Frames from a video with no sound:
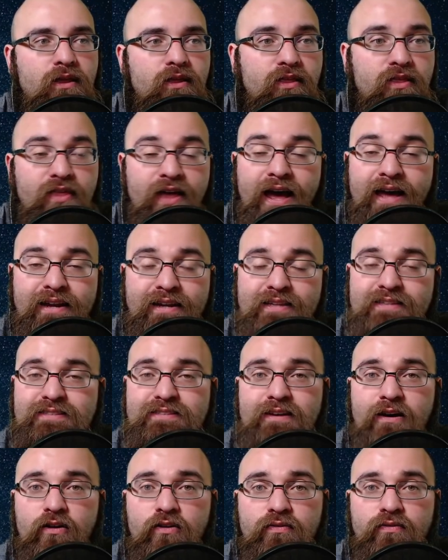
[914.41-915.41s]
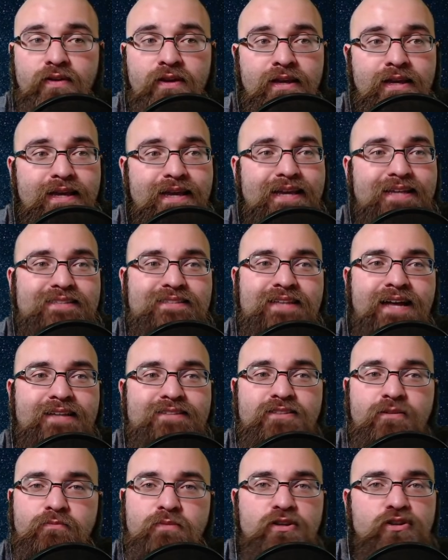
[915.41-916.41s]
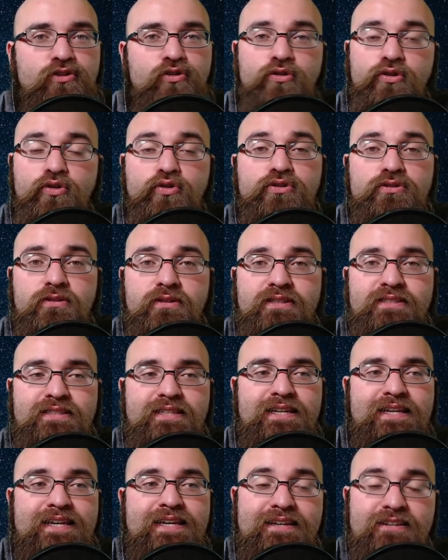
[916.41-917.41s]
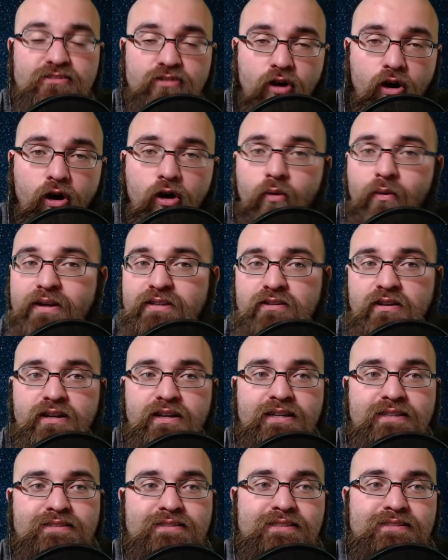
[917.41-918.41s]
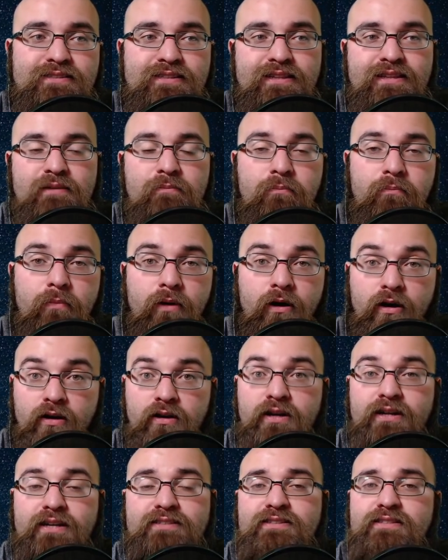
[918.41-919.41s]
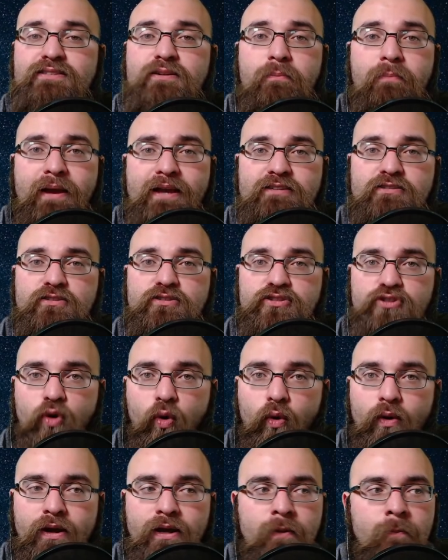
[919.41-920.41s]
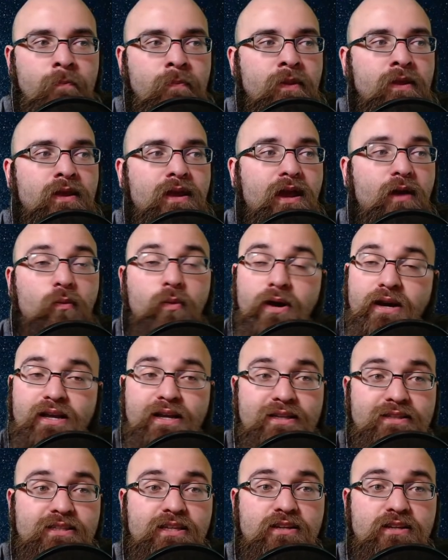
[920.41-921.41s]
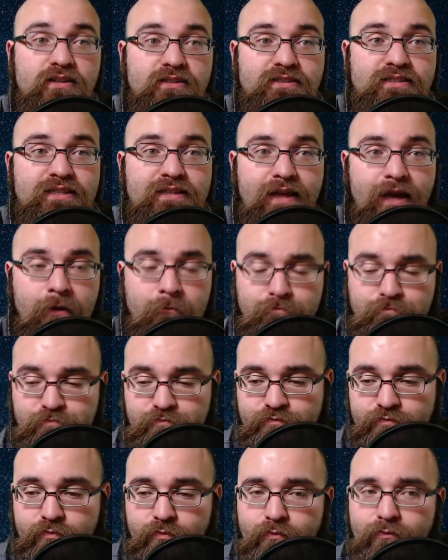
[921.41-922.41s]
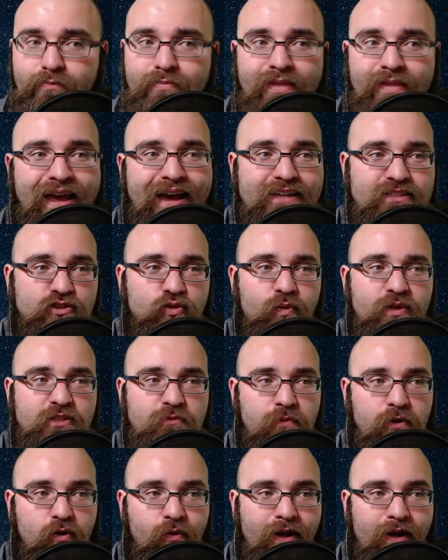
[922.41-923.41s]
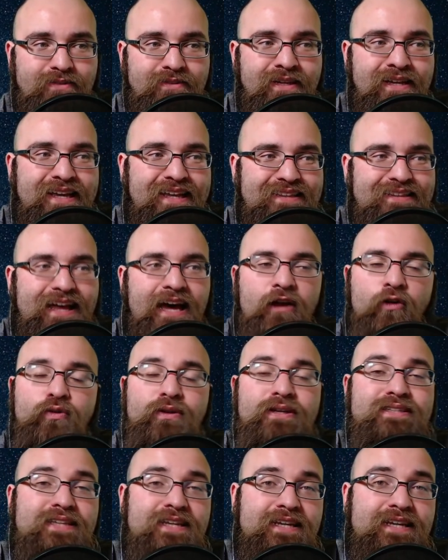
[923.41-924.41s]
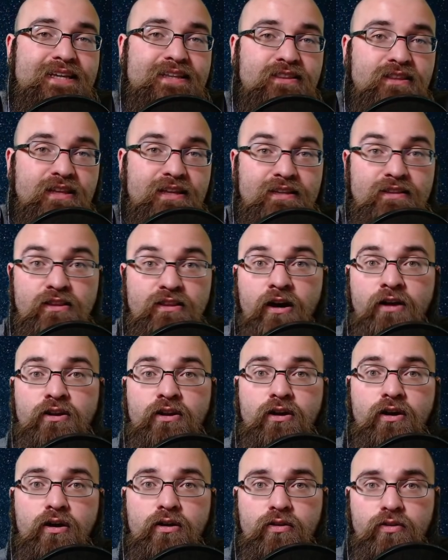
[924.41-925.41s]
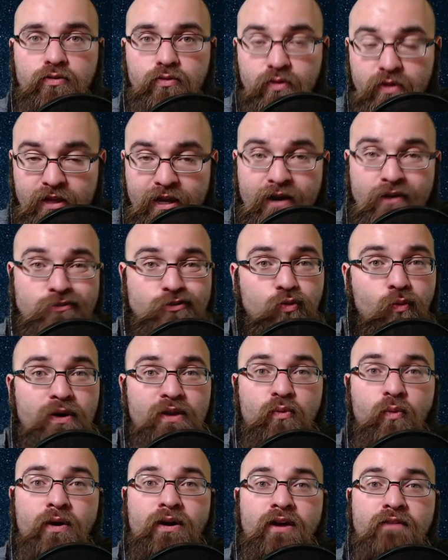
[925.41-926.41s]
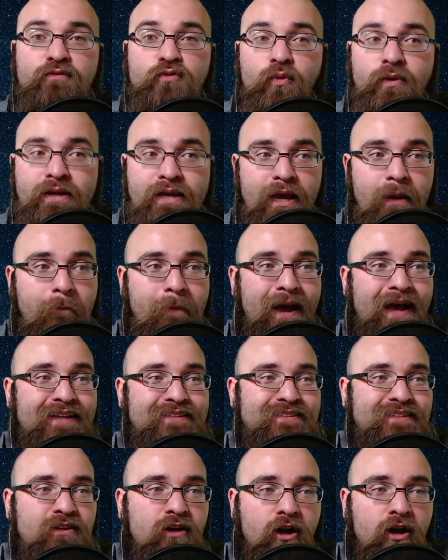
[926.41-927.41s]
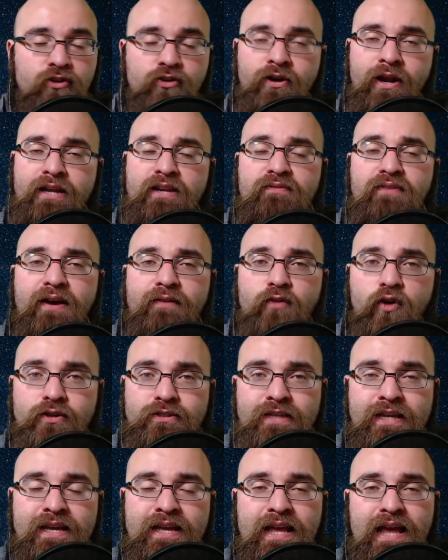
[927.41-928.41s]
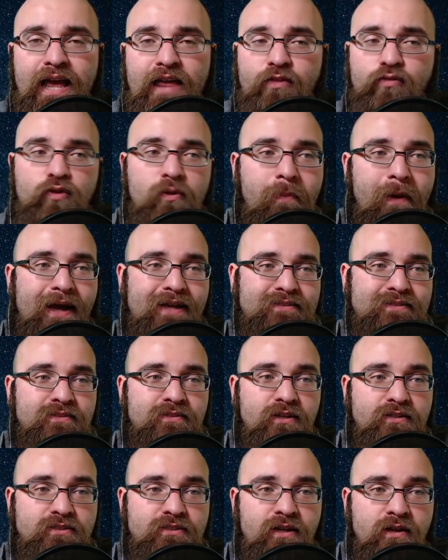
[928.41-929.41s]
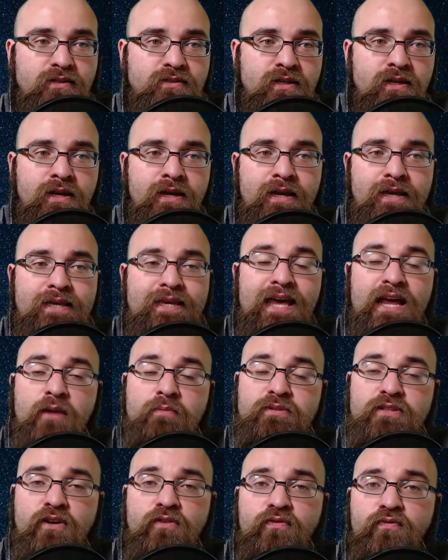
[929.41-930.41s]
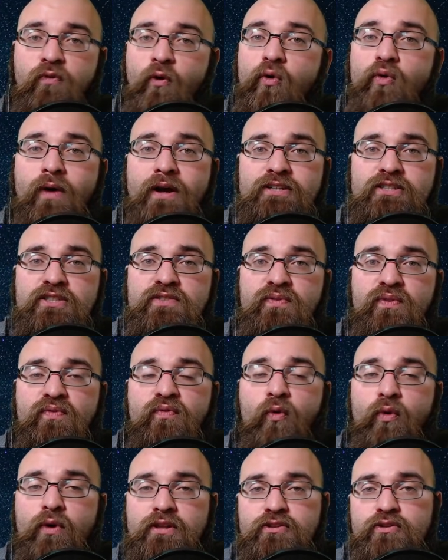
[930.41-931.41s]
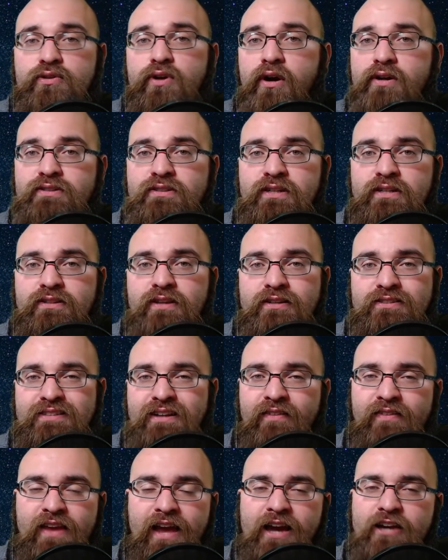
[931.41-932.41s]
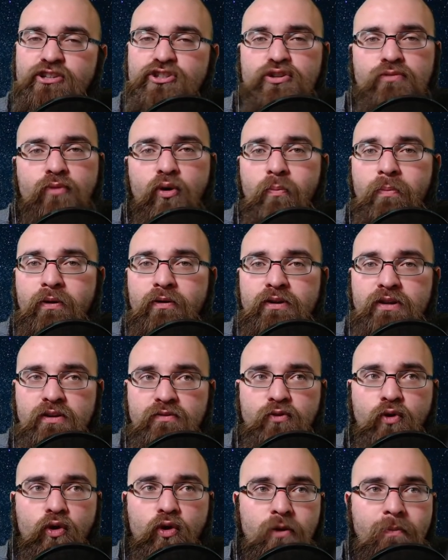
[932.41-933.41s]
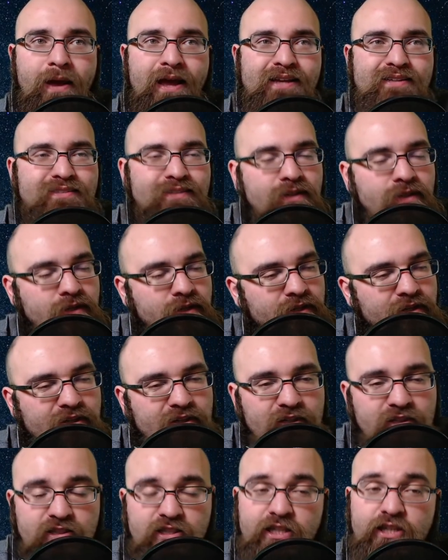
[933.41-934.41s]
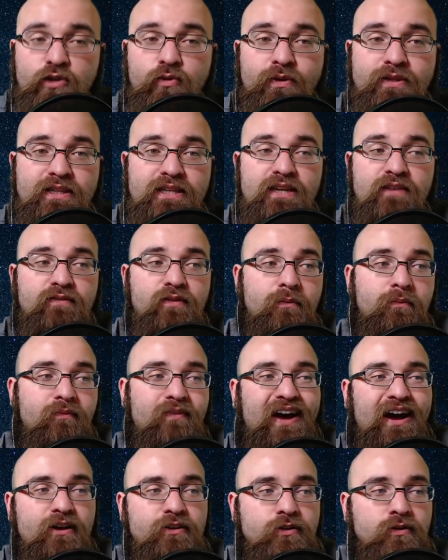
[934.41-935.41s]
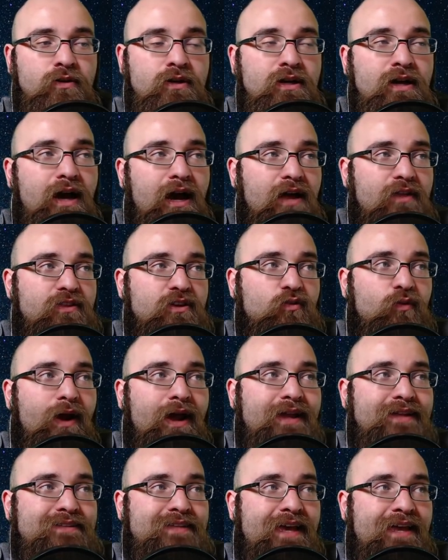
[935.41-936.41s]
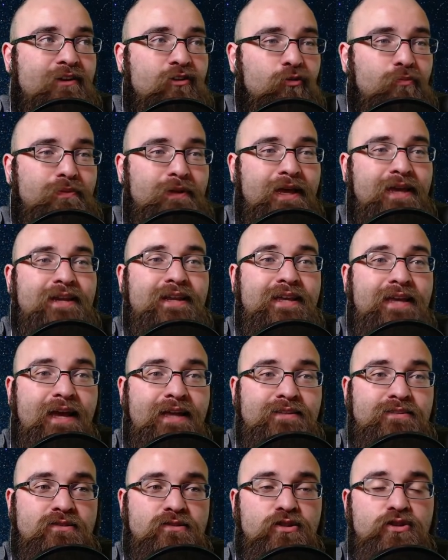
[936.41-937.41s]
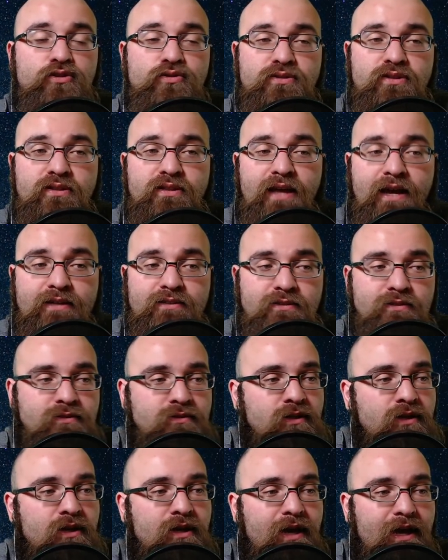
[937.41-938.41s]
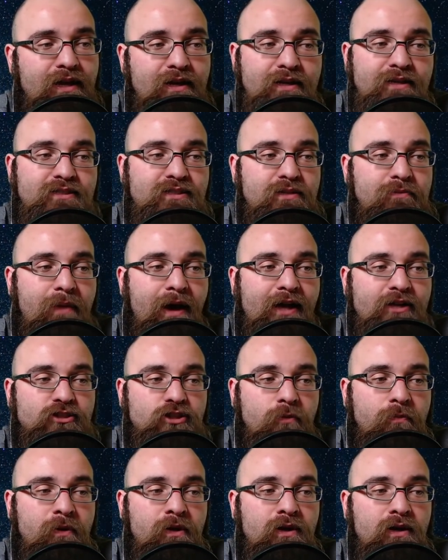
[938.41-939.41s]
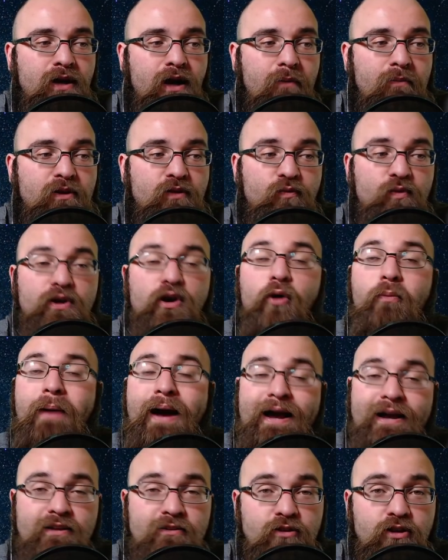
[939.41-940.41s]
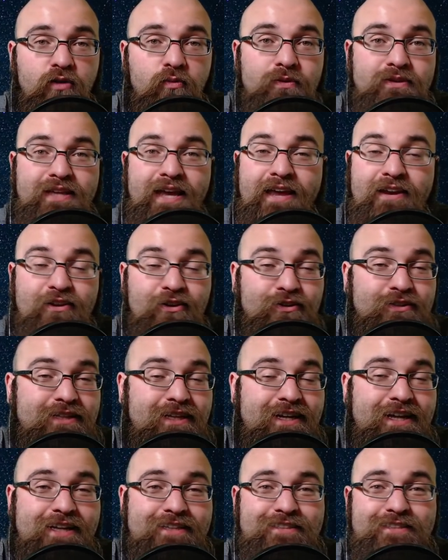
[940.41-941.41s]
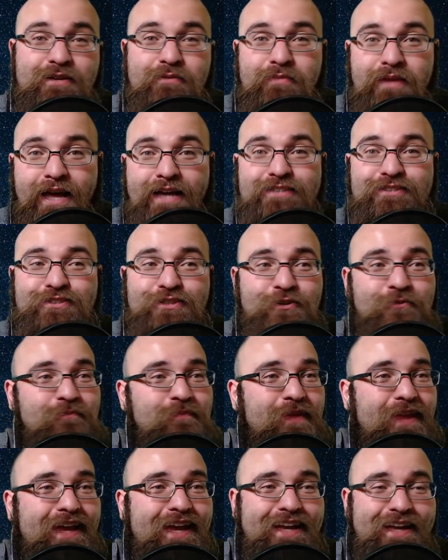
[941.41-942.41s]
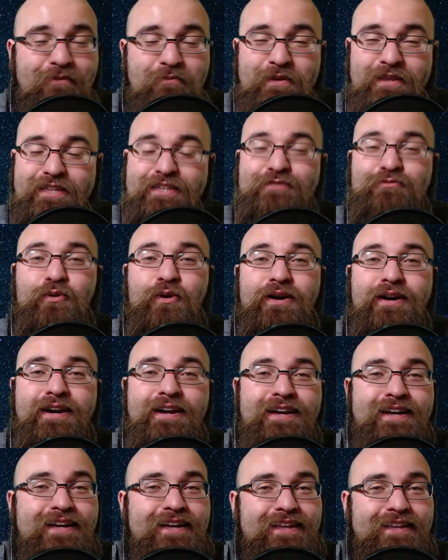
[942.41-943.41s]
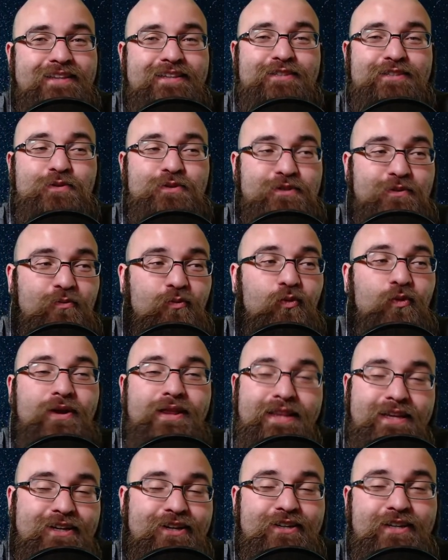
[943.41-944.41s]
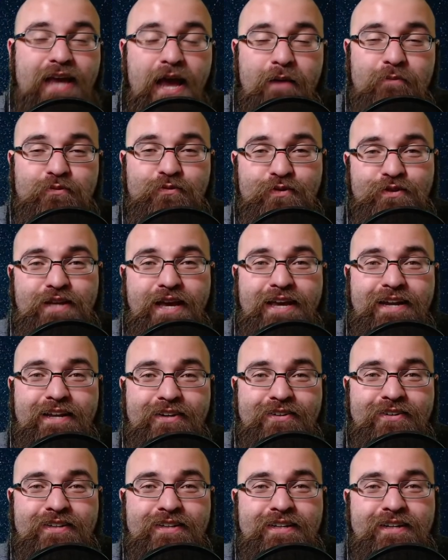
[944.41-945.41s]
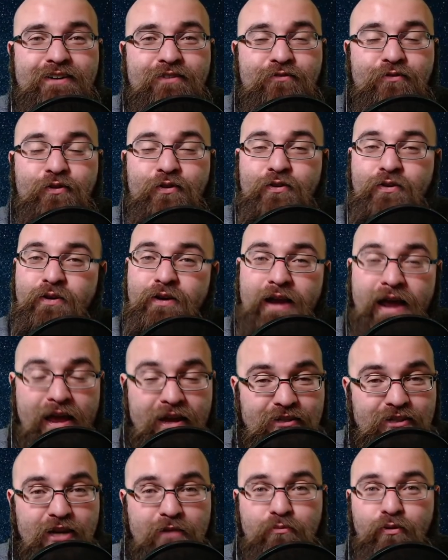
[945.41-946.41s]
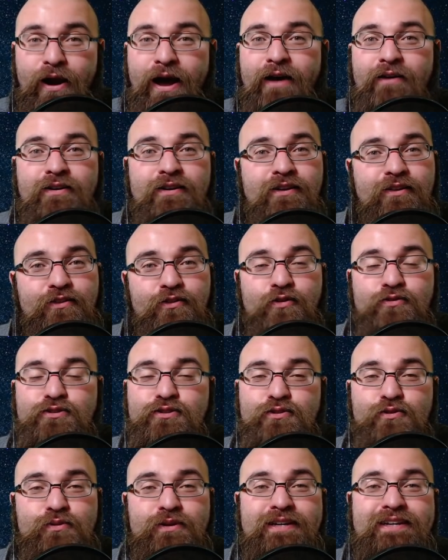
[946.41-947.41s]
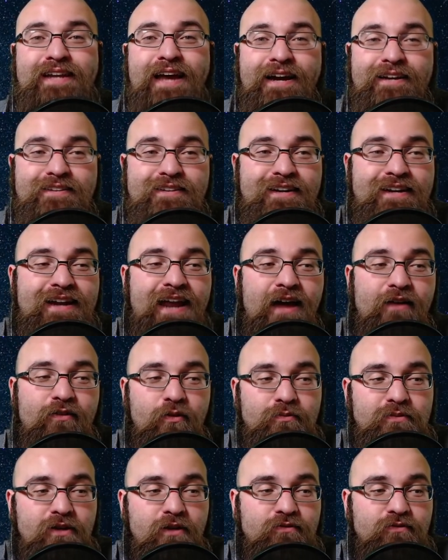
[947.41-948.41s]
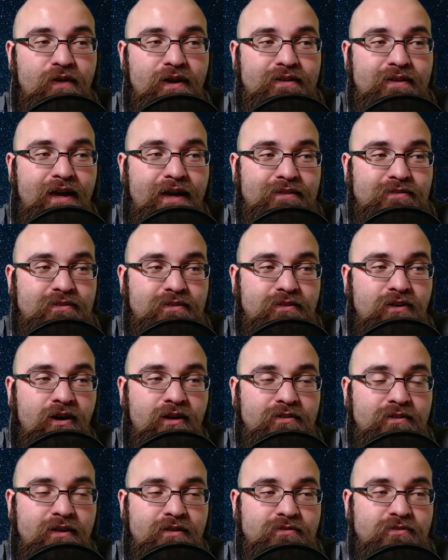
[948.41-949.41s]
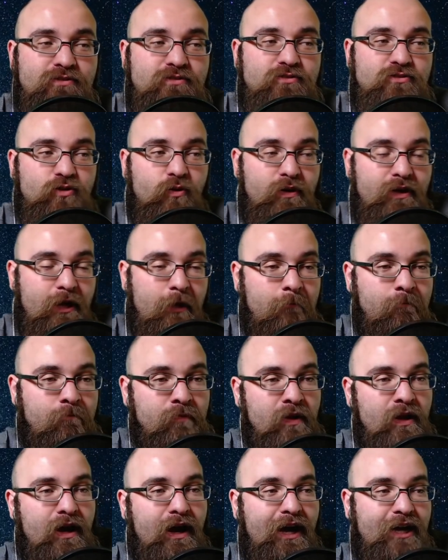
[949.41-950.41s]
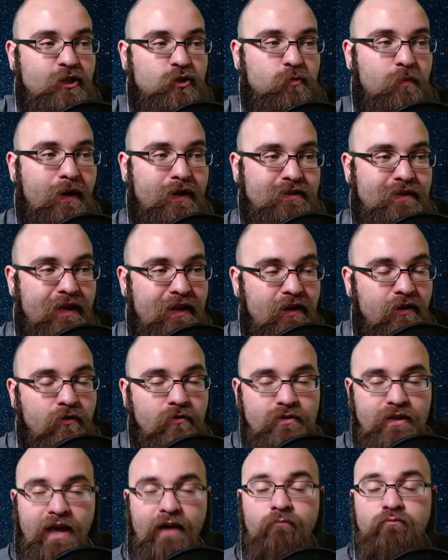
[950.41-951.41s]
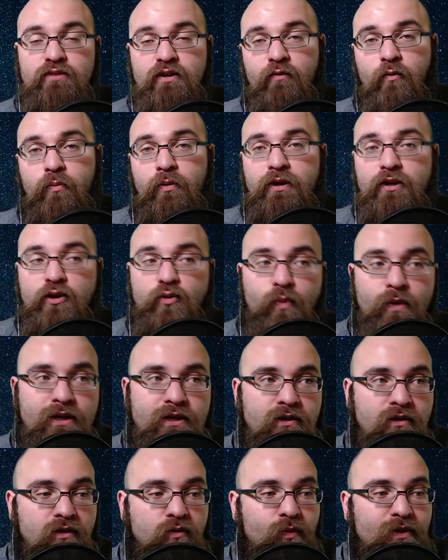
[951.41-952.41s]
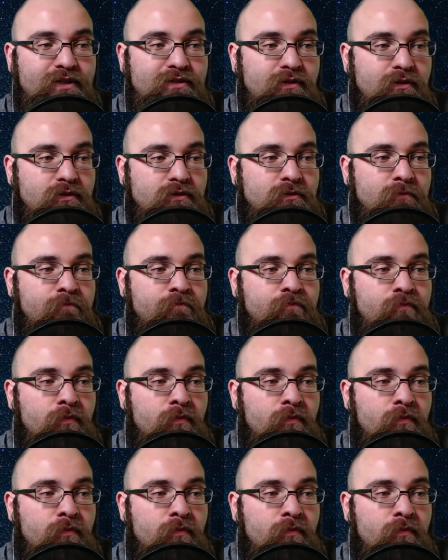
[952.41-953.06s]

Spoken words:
That in itself is not something you usually see. He is always on a consistent basis scoring, and we're going to continue to see that as the weeks progress. Not only did he get it done through the air, 21 of 28 passing, 195 yards, and 3 passing touchdowns, he had himself 4 rushes for 42 yards and a touchdown. The extra mobility of quarterbacks continuing to give them value. I think Ryan Tannehill playing against the Houston Texans, an easy matchup. I mean, if we go back and look at what Tannehill did against them last year, I mean, these were some really good games for Tannehill, for A.J. Brown. Those two connected and had themselves fantastic contests. So again, I expect Tannehill to have himself a pretty good week here in week 6.